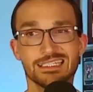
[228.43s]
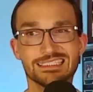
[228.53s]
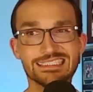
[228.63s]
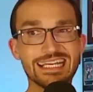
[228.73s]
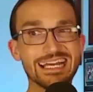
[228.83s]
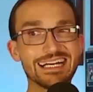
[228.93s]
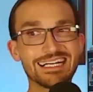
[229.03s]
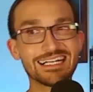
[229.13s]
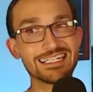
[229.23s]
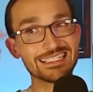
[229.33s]
Yeah,
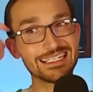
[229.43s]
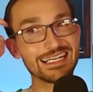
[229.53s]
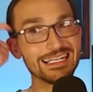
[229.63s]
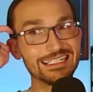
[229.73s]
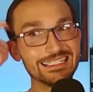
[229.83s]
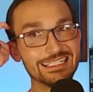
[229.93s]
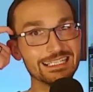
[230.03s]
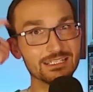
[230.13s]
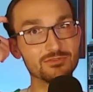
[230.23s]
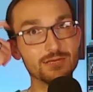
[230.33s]
because they kind of did
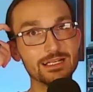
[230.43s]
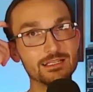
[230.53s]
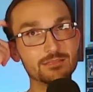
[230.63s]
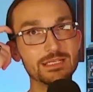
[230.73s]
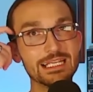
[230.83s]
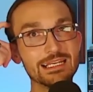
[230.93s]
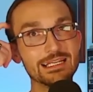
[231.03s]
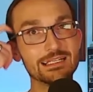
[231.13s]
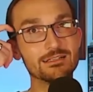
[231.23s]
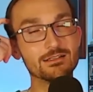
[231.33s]
this right at the
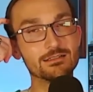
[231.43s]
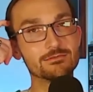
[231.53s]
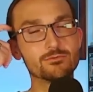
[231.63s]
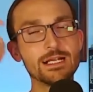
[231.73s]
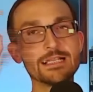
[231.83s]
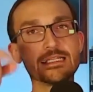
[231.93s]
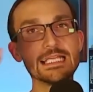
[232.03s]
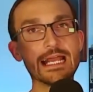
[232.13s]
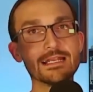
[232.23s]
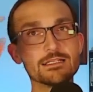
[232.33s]
beginning, or right at
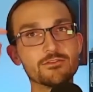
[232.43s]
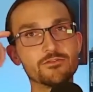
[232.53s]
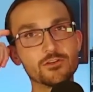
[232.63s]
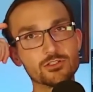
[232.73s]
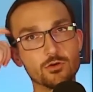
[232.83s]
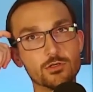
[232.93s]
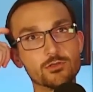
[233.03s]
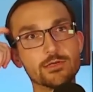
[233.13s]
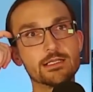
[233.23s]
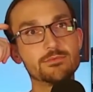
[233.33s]
the end of the first
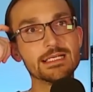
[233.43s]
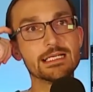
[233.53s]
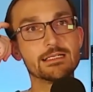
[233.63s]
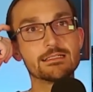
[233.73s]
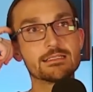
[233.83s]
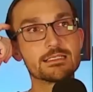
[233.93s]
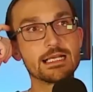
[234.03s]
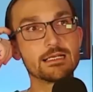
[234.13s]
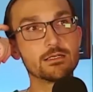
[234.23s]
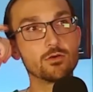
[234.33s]
quarter, right at the beginning of the
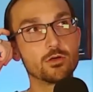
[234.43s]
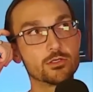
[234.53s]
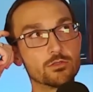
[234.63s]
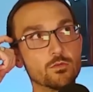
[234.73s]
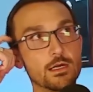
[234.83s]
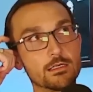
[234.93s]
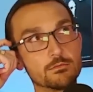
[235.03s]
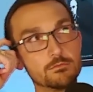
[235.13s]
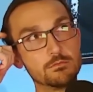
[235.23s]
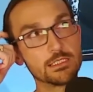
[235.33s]
second quarter, where,
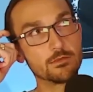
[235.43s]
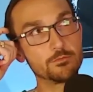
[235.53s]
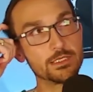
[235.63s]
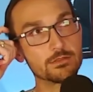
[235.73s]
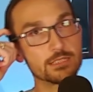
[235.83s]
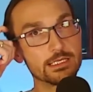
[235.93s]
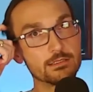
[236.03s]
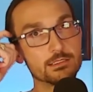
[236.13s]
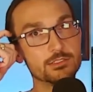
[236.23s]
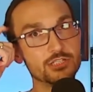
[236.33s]
you know, beer
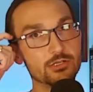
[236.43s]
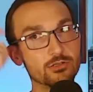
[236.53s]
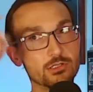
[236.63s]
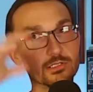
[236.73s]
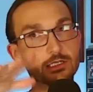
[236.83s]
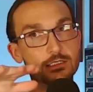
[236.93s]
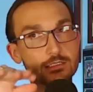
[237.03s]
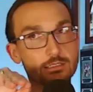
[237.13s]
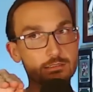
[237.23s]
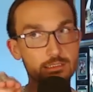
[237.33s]
sales in general are going to
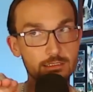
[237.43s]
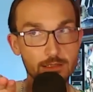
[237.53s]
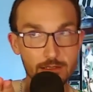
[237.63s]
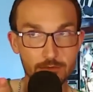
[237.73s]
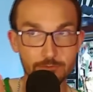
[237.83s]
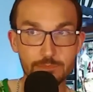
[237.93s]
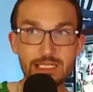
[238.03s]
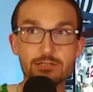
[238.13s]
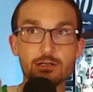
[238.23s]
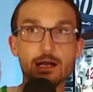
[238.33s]
start to, you know,
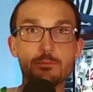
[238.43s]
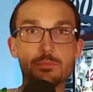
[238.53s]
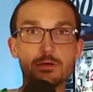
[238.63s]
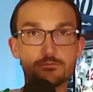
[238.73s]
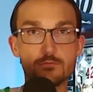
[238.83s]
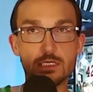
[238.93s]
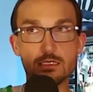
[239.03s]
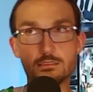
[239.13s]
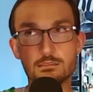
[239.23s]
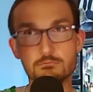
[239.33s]
peter up
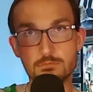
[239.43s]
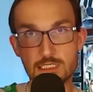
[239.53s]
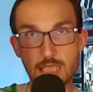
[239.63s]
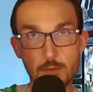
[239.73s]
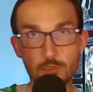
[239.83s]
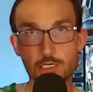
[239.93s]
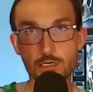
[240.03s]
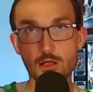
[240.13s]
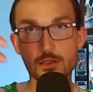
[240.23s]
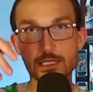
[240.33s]
because summer
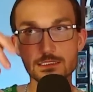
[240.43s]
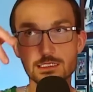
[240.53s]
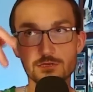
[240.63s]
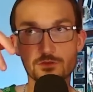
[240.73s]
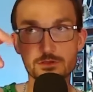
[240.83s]
and all that stuff, all